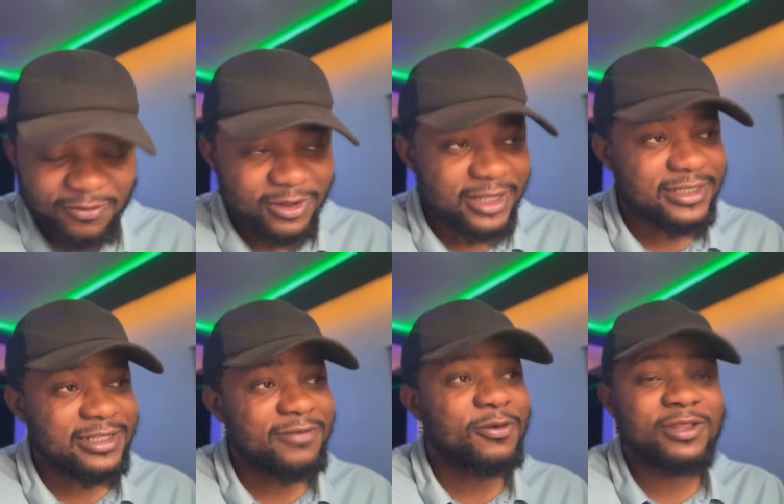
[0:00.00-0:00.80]
Don't forget it
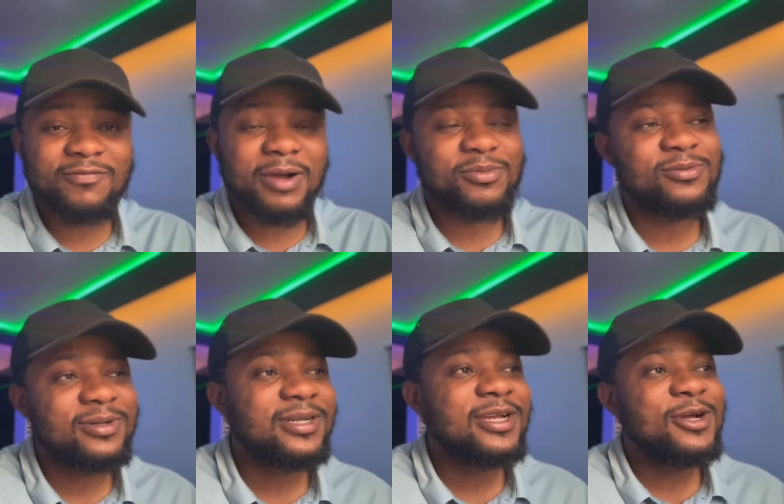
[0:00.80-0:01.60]
for Liverpool.
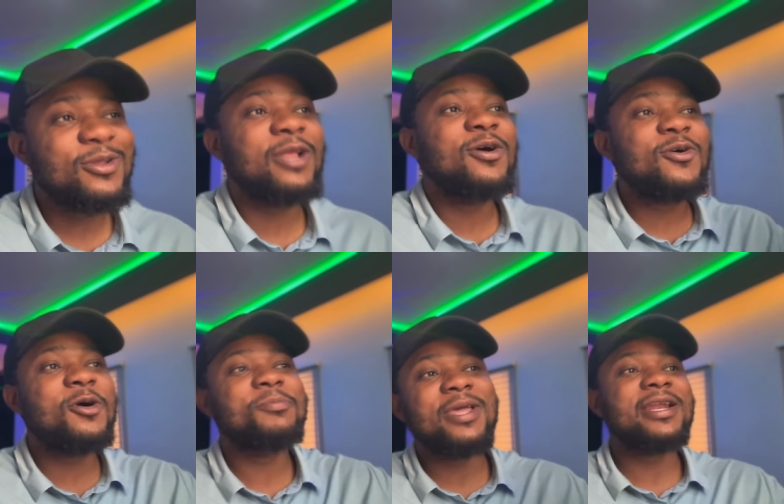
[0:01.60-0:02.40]
We don't
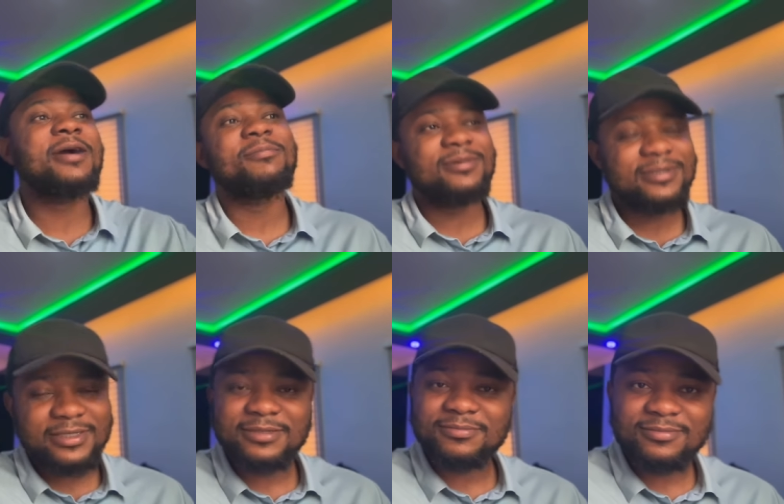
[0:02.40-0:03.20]
compare him
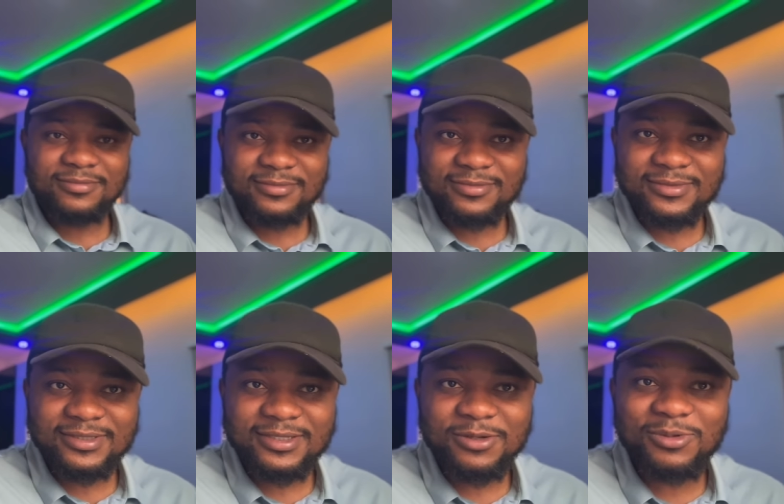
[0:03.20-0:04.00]

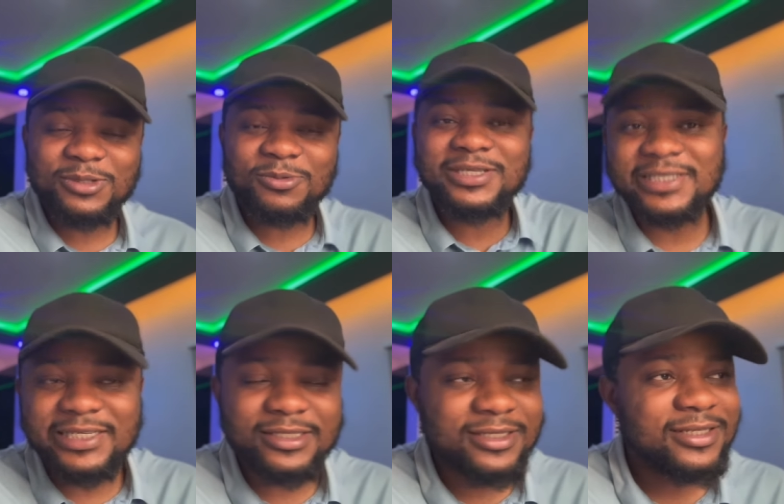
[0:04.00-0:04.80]
with
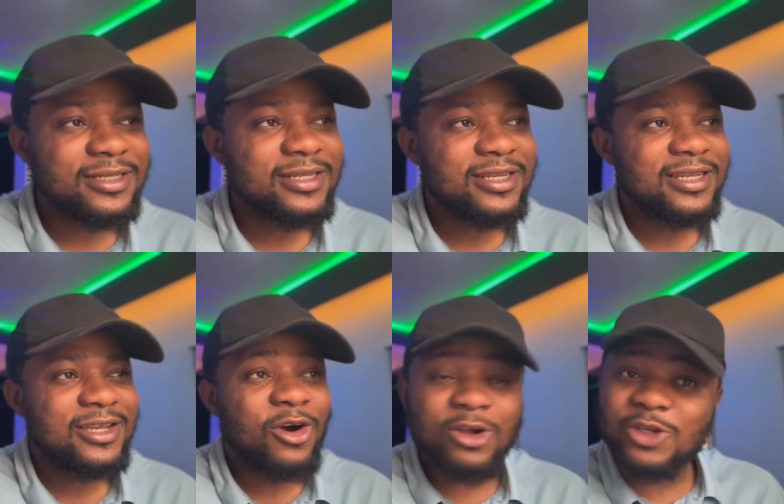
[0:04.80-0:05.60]
Wizkid.
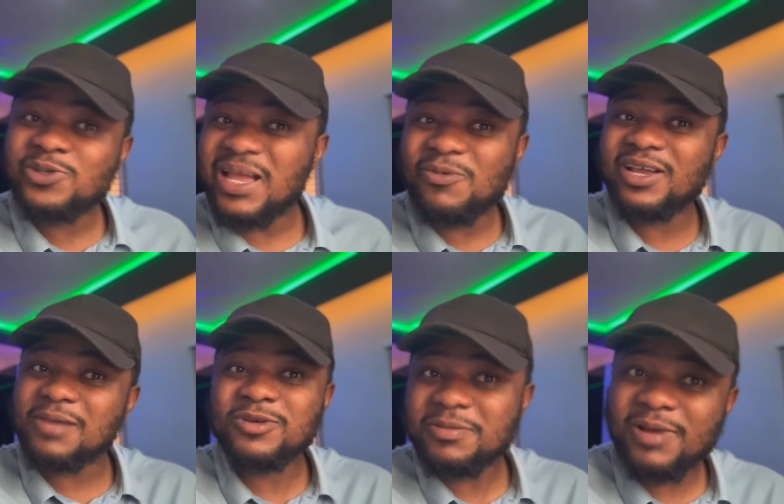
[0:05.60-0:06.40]
All those people
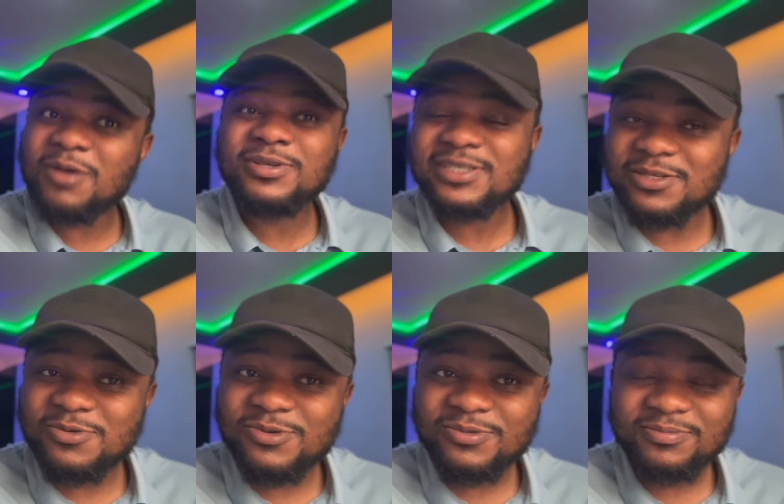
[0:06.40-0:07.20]
get money by Wizkid. We